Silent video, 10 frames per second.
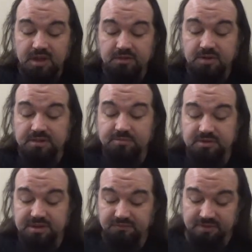Throughout the
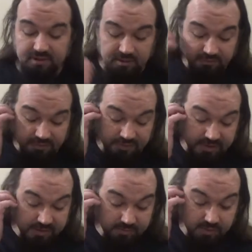multiverse, however,
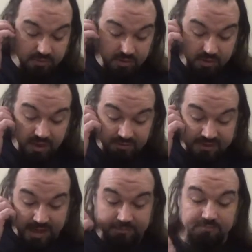the other
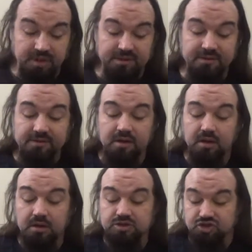Captain Britons
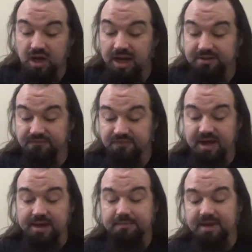are trying to
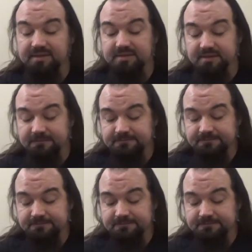find Betsy.